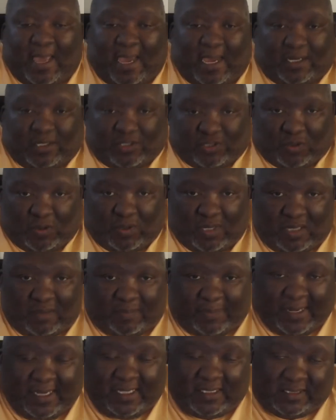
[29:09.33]
And so
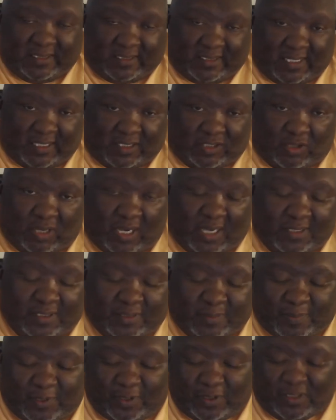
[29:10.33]
in places like
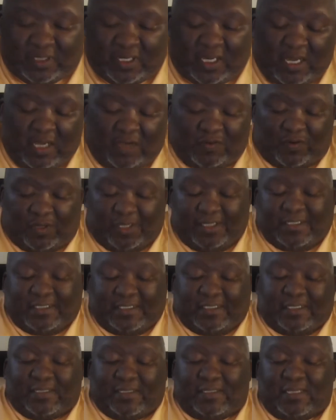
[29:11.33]
Johannesburg, for
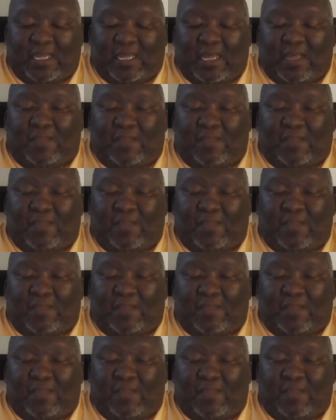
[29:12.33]
instance,